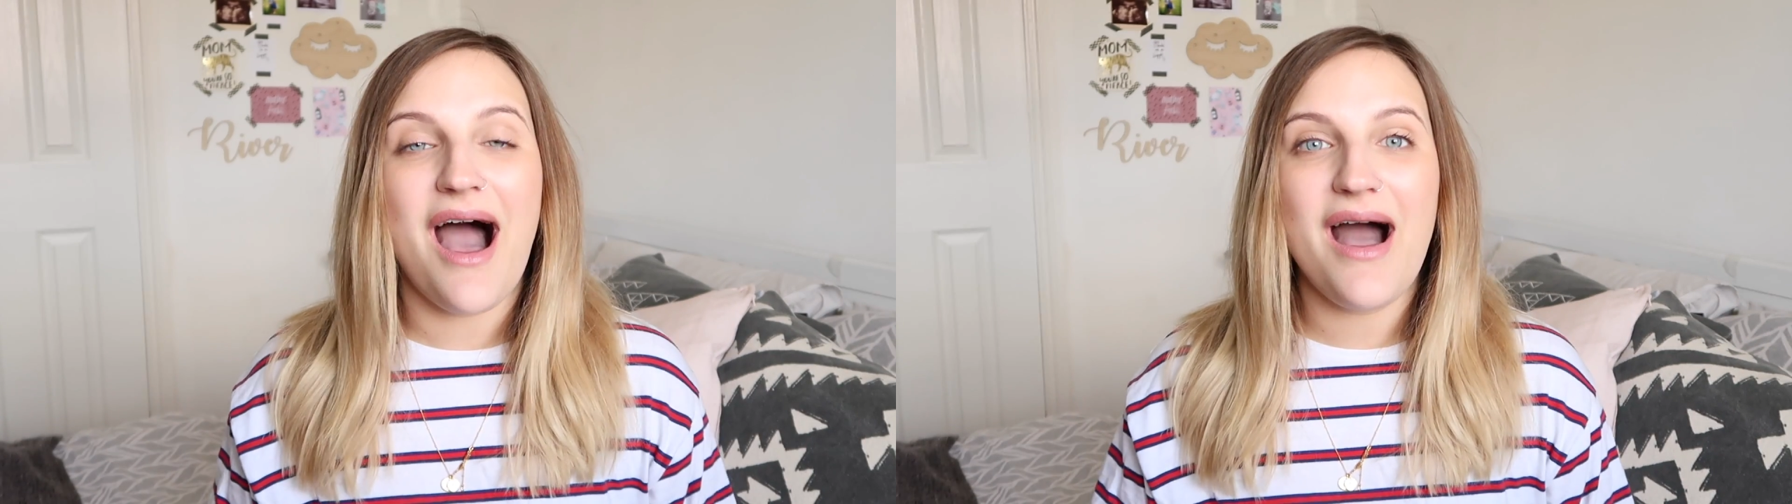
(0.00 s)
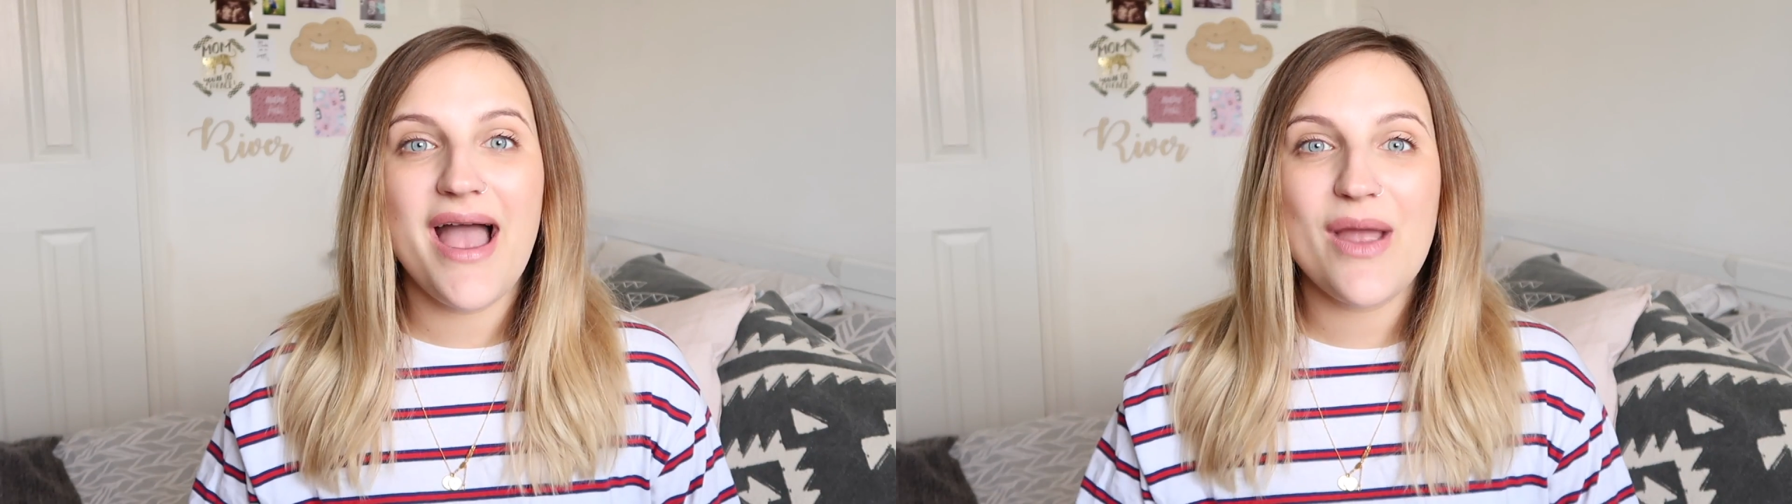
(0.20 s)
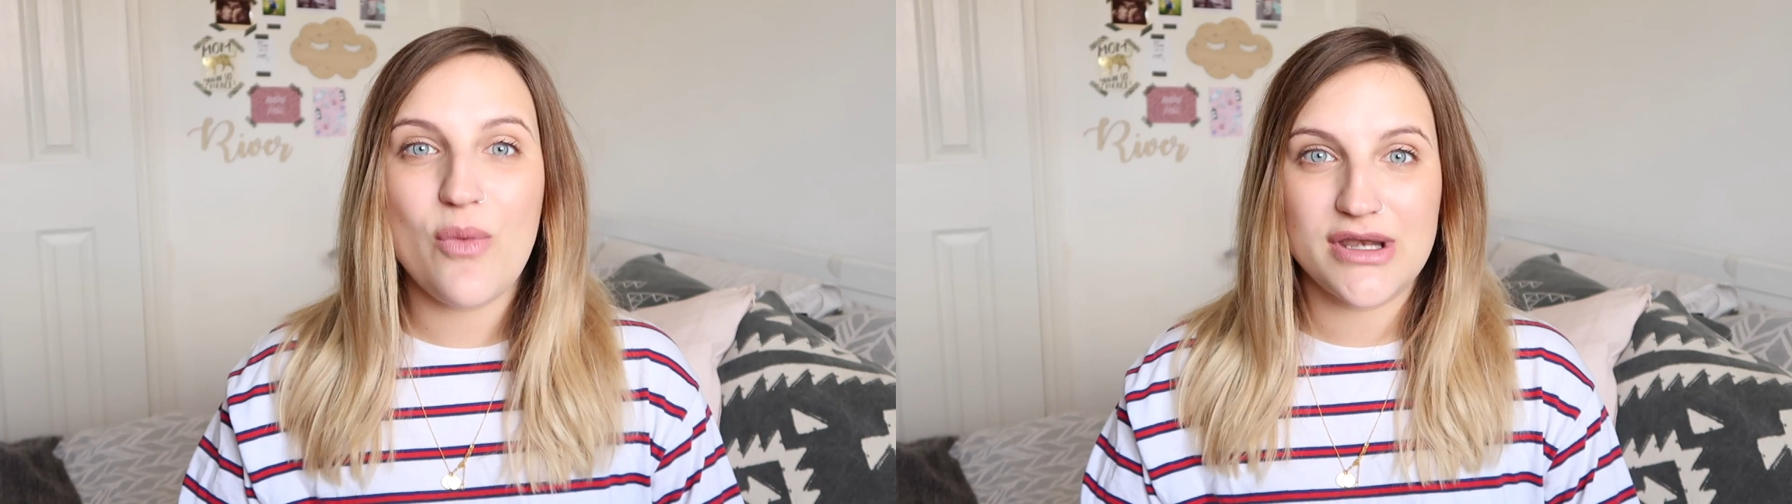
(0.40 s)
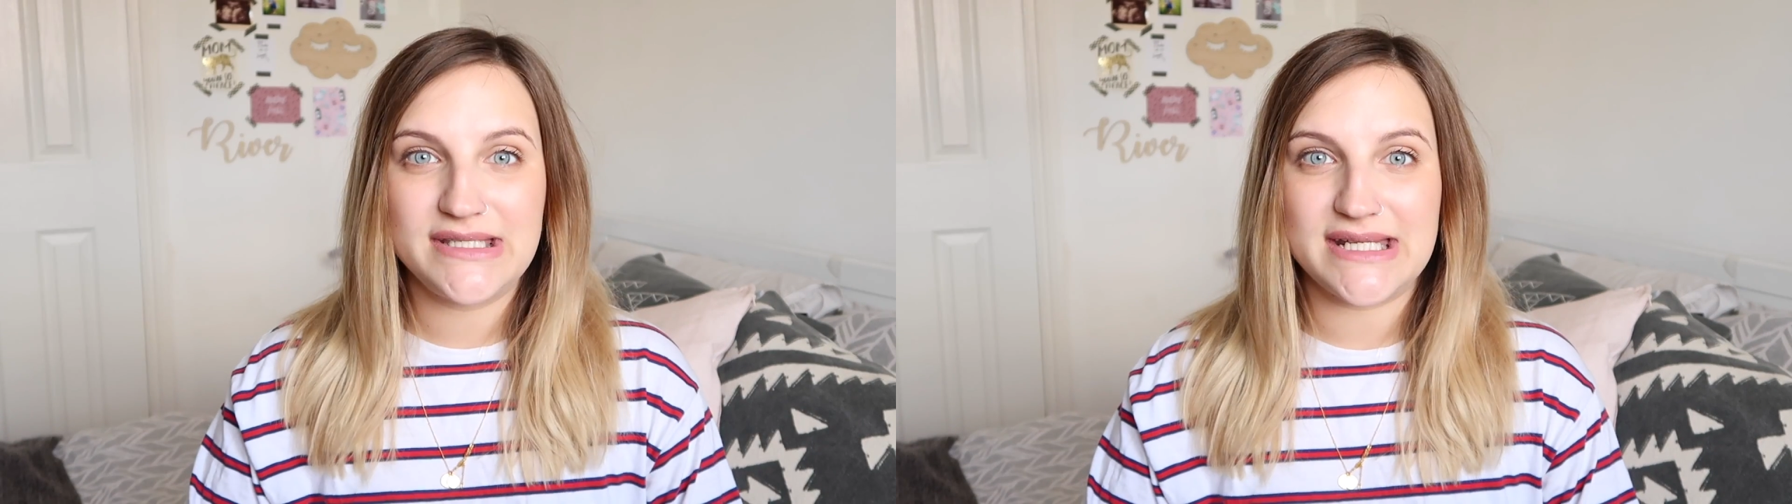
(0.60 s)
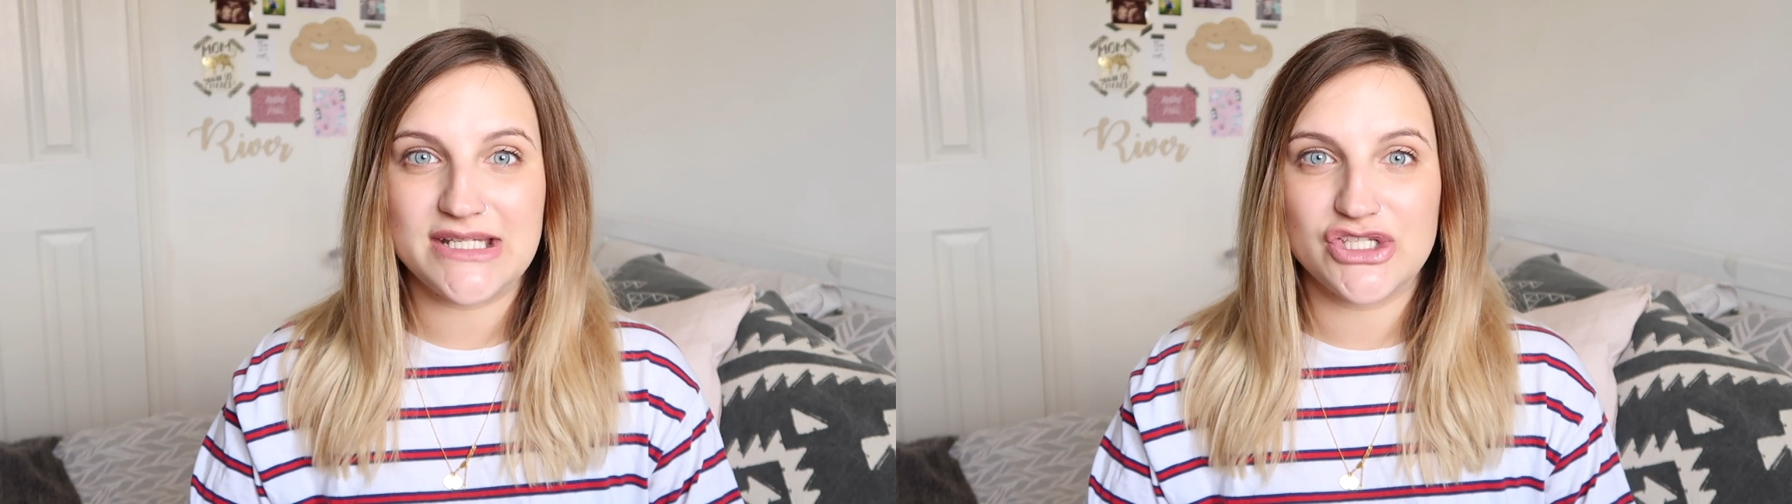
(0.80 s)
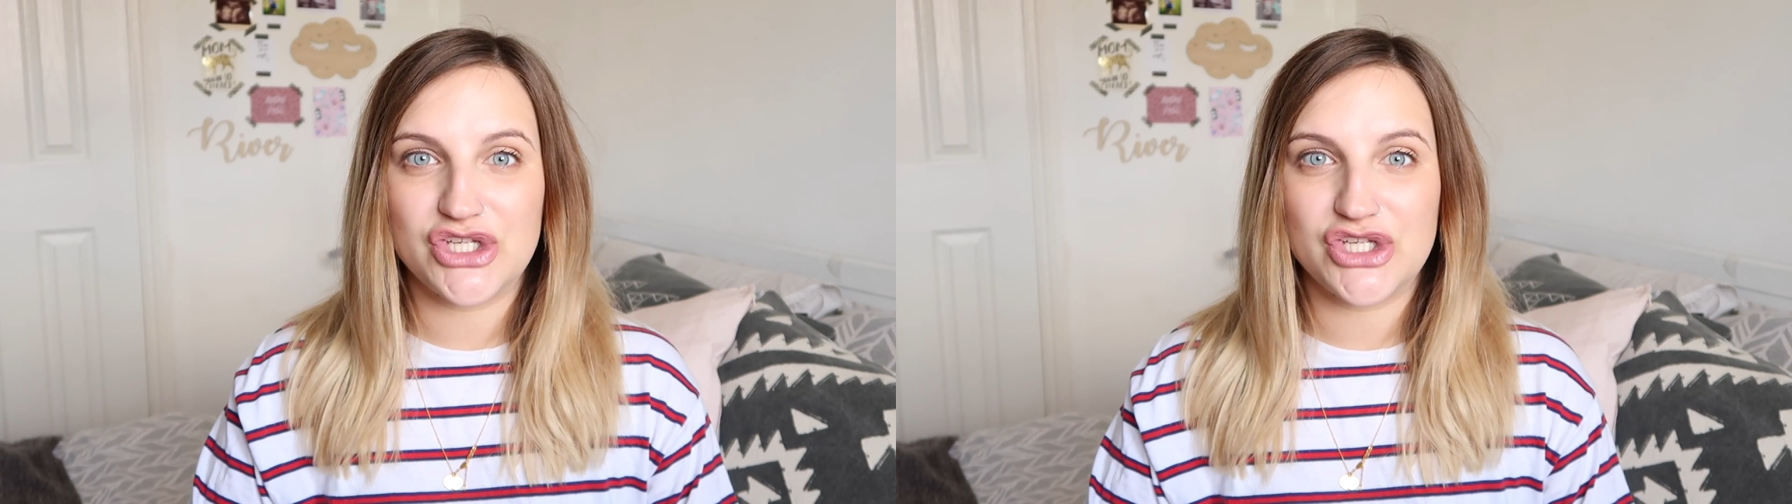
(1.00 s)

I wanted